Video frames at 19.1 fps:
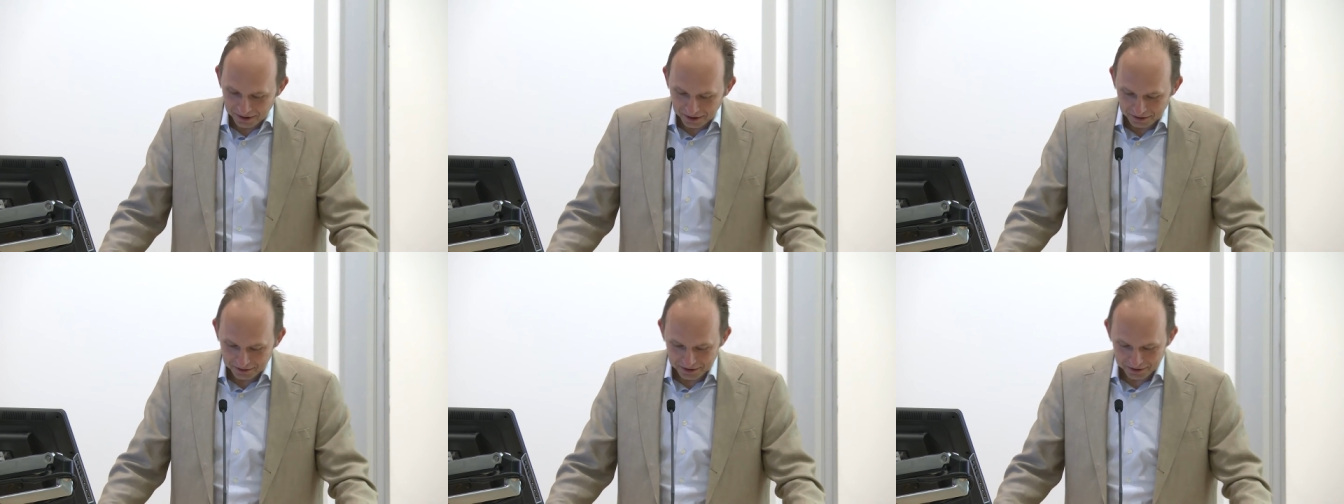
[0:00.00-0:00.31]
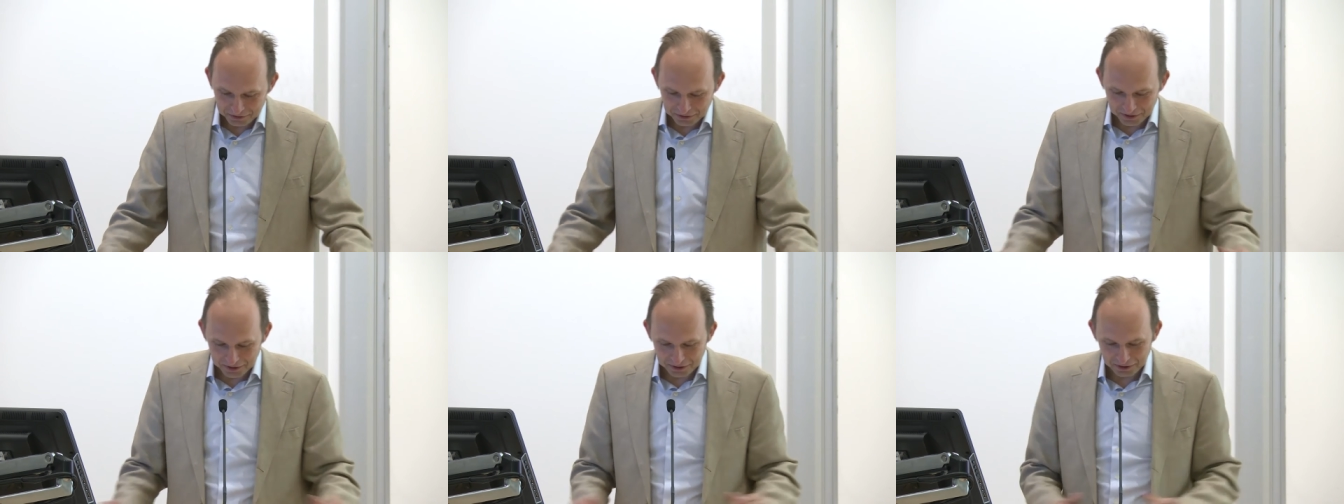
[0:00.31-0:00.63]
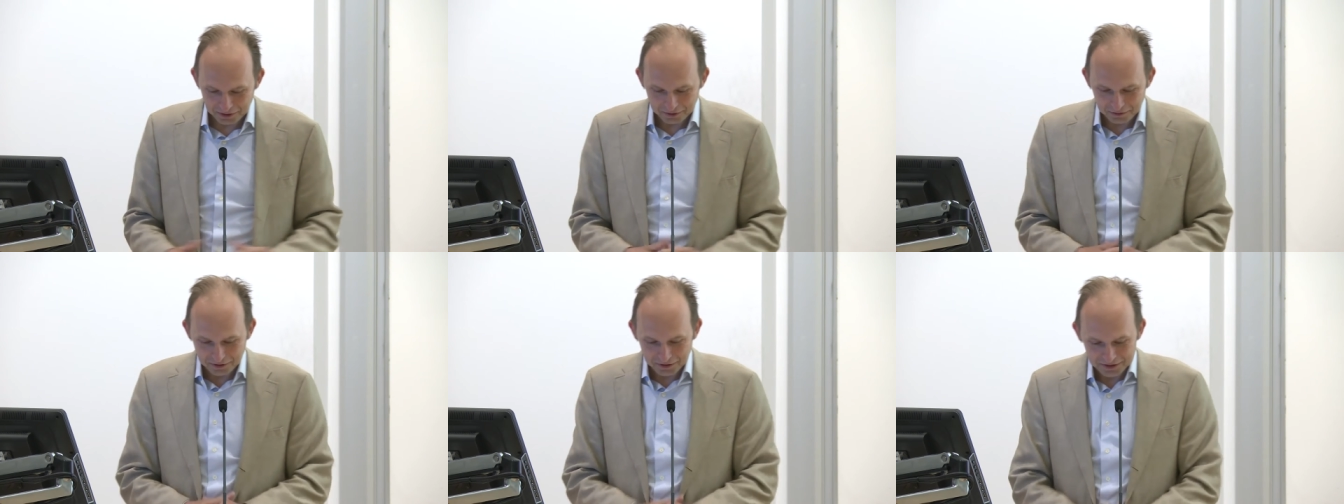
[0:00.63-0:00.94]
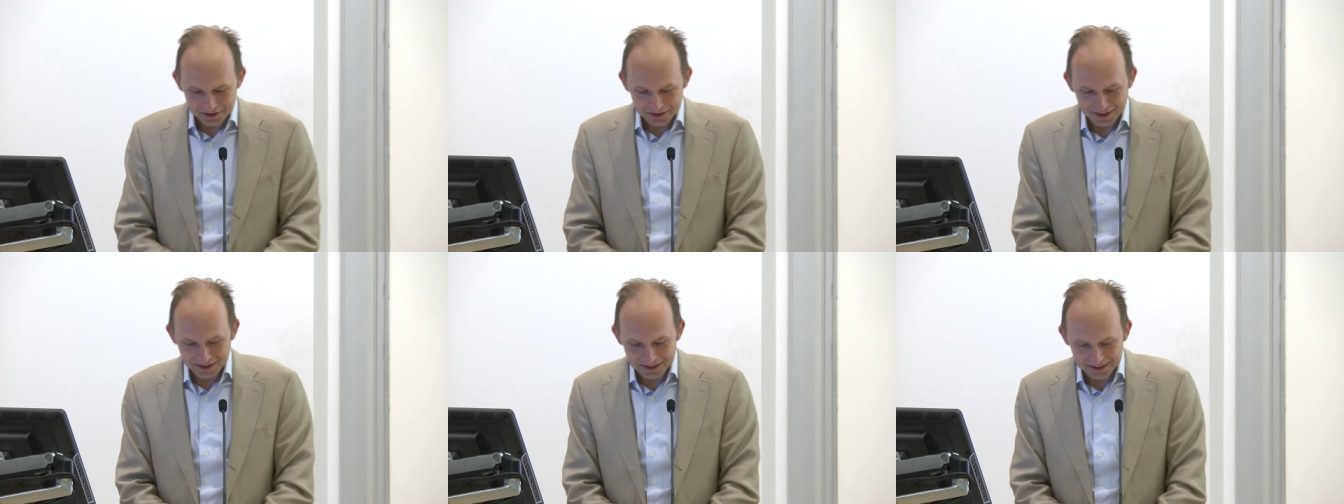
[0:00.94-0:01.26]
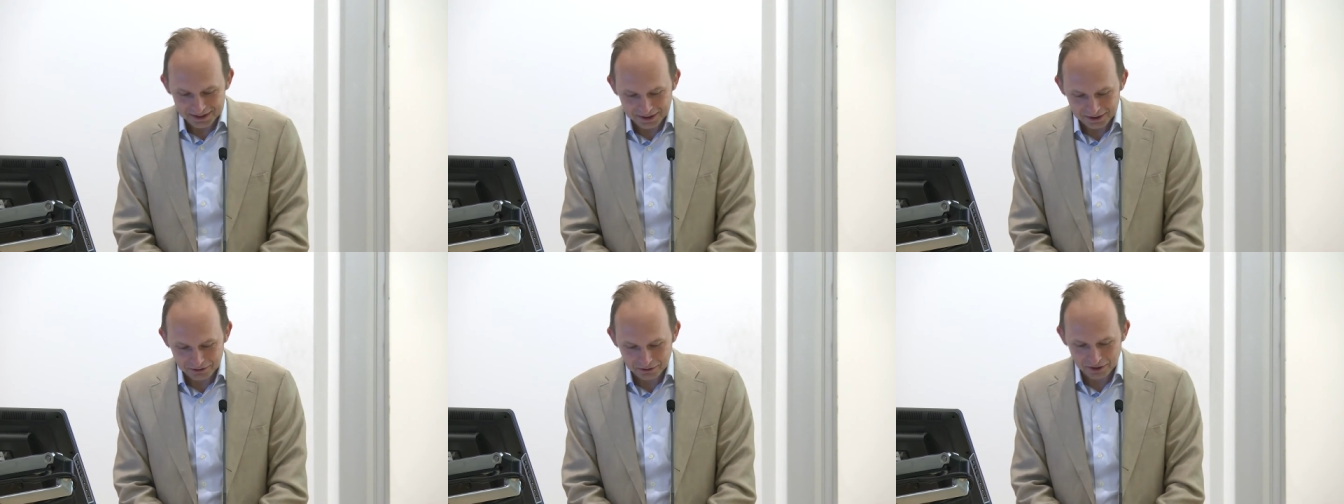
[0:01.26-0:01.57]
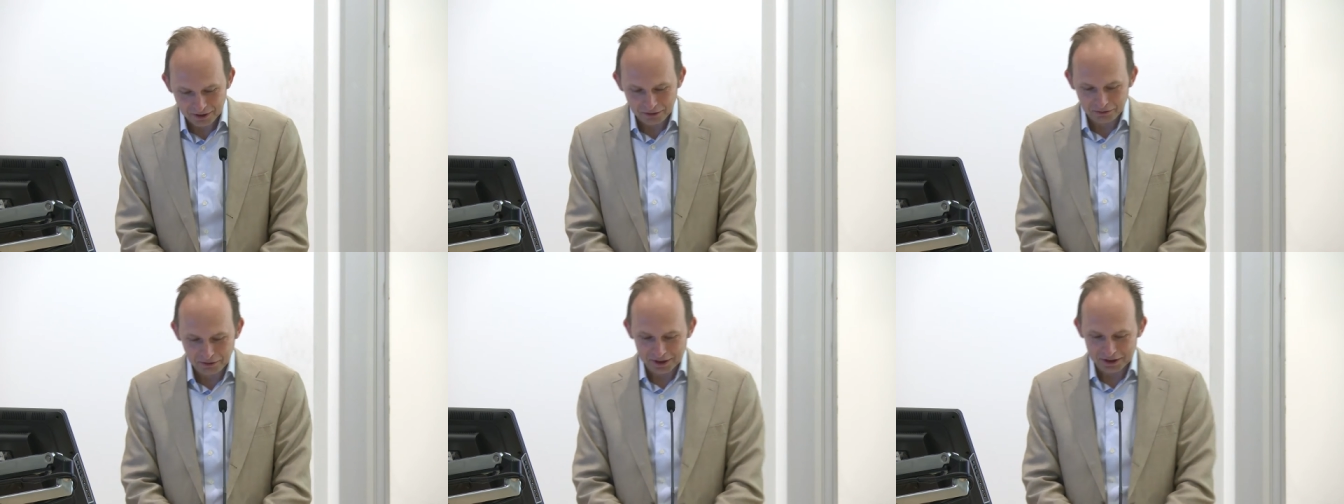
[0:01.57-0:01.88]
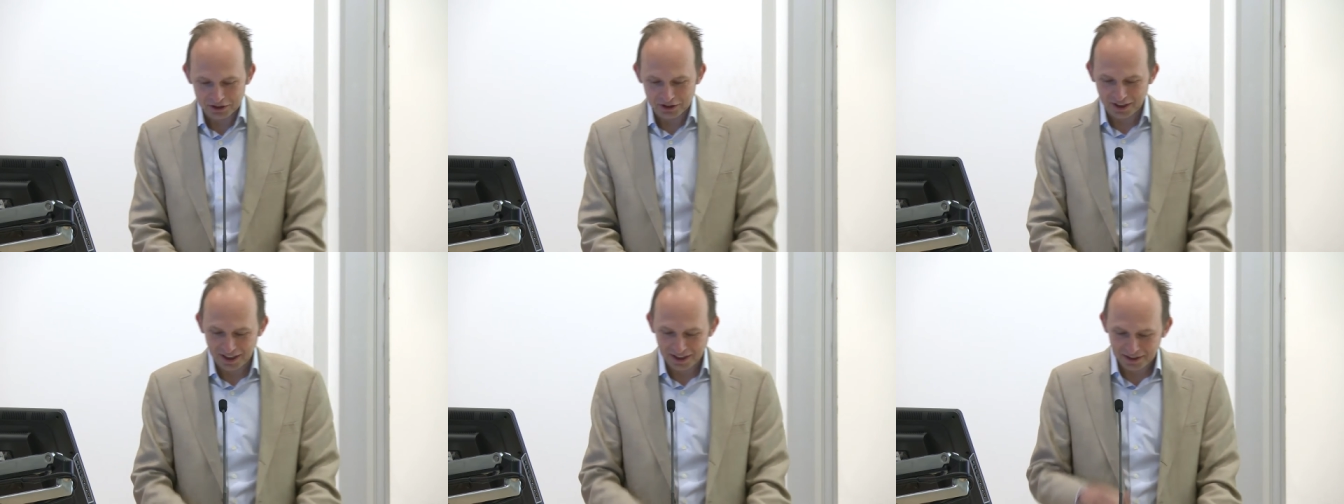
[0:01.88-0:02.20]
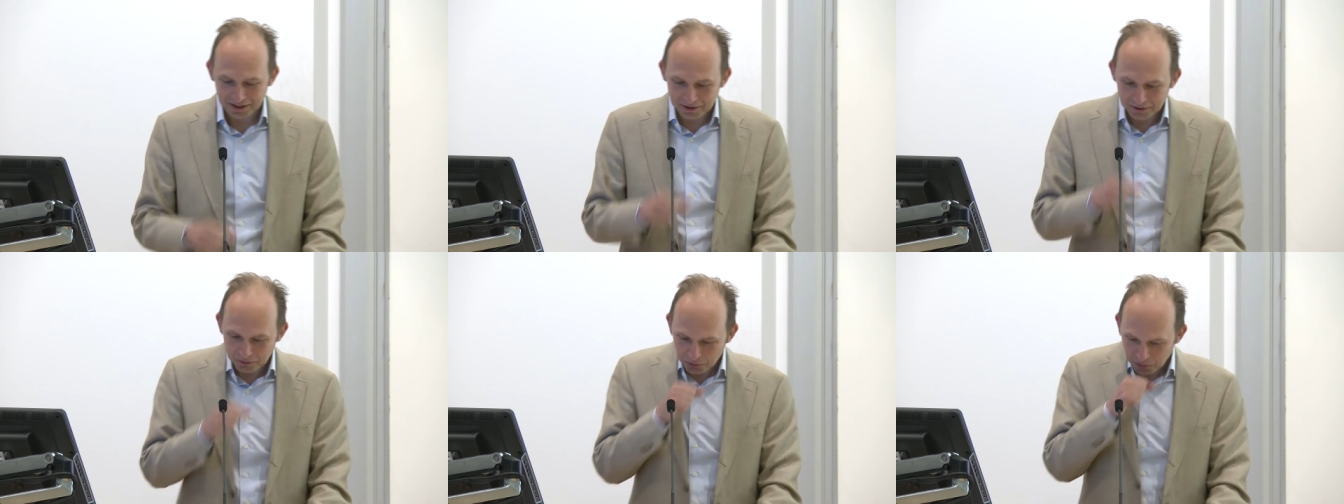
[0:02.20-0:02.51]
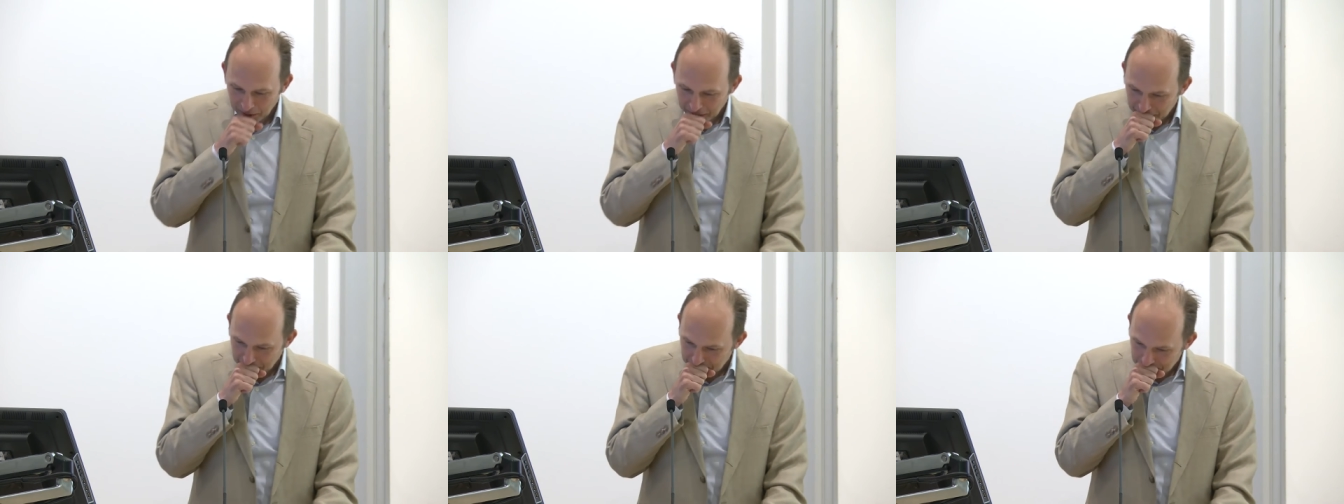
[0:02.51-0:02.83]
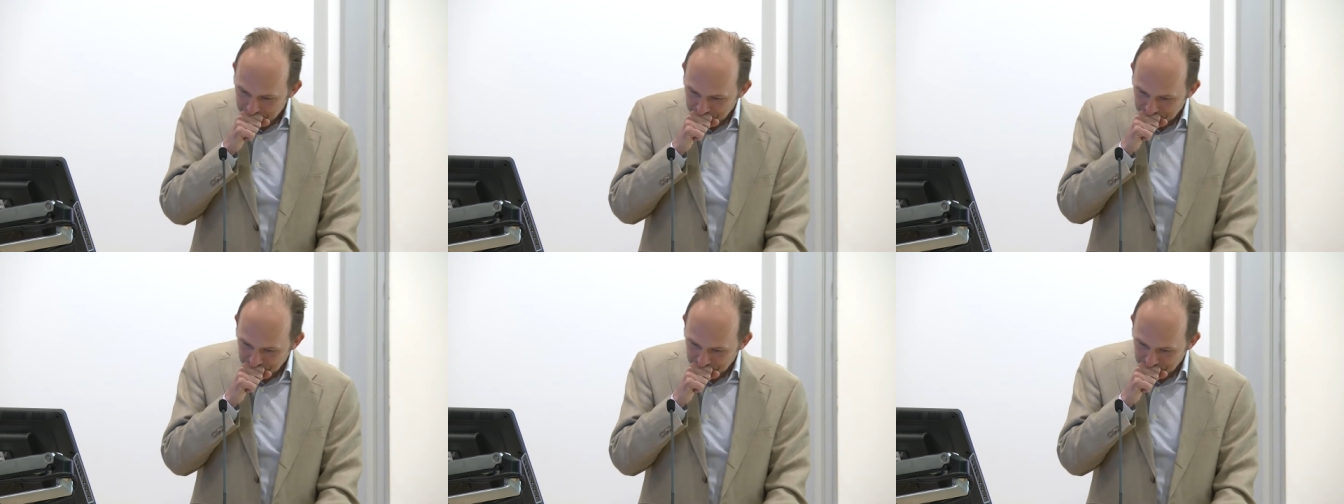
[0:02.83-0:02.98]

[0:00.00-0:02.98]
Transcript: our different universities or, originated with.